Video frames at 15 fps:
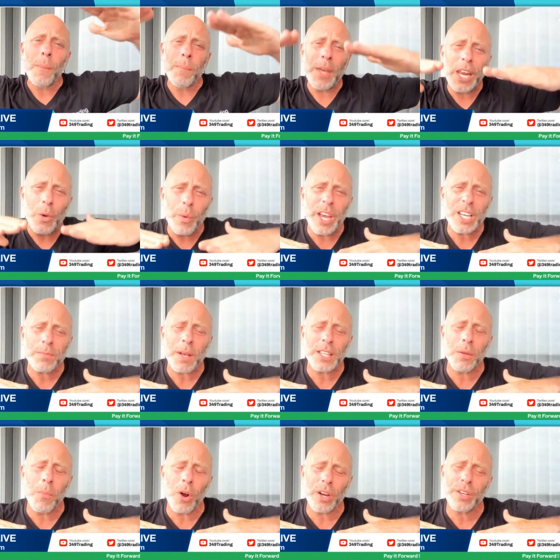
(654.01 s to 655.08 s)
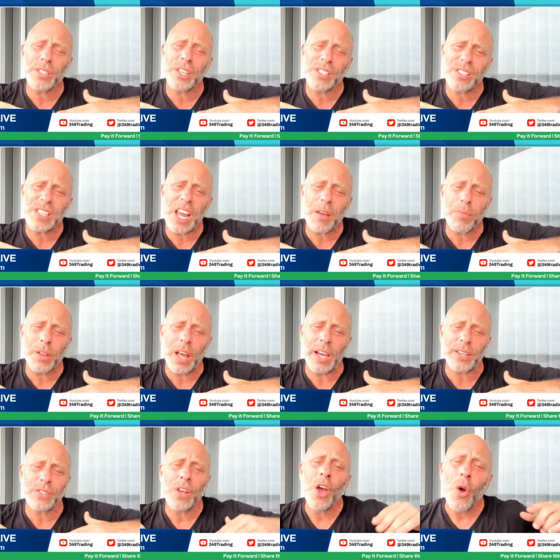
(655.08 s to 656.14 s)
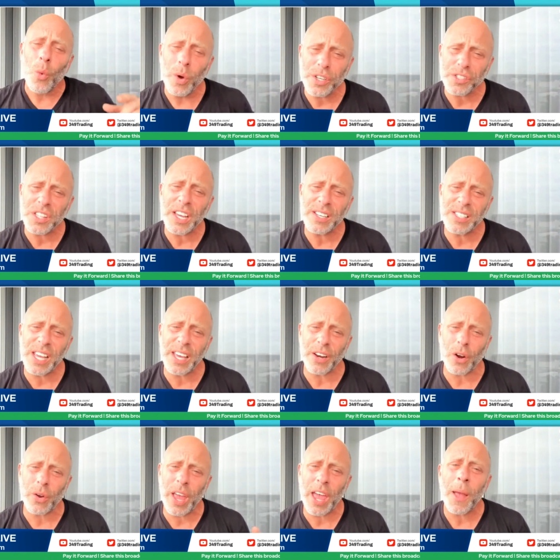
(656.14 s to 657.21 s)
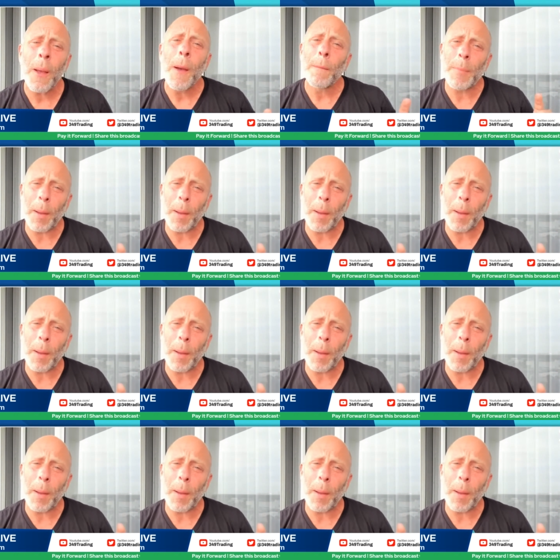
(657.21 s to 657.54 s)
meaning we expect the markets to stabilize, which they did, okay?